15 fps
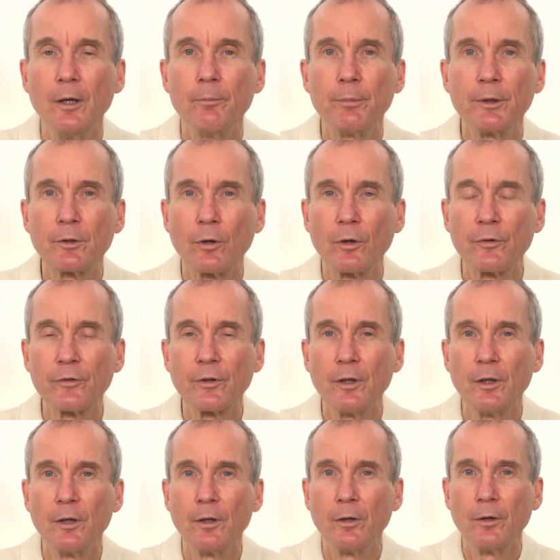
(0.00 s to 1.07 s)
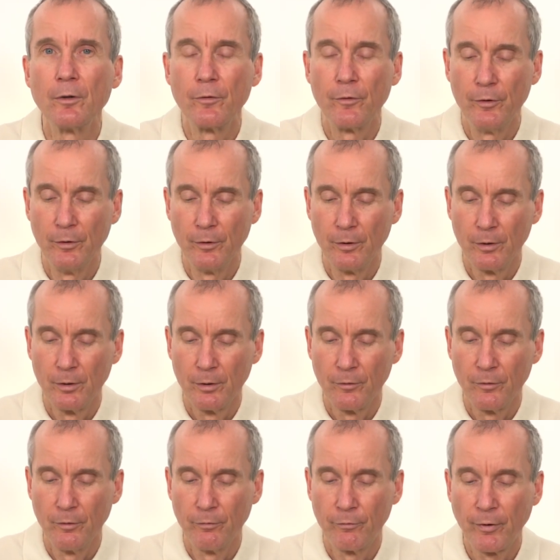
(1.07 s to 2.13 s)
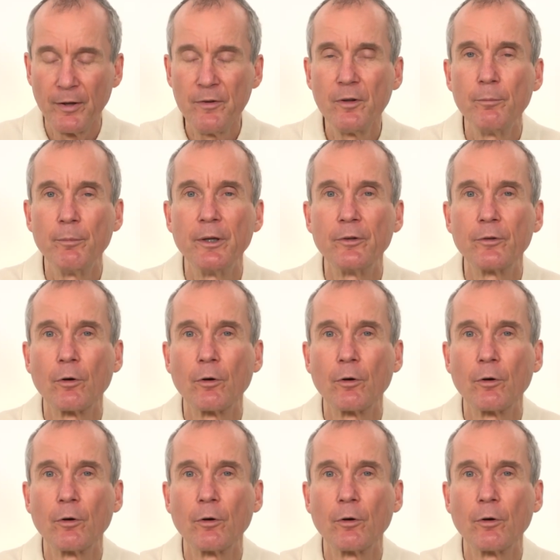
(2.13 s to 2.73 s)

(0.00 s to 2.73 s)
because the fundament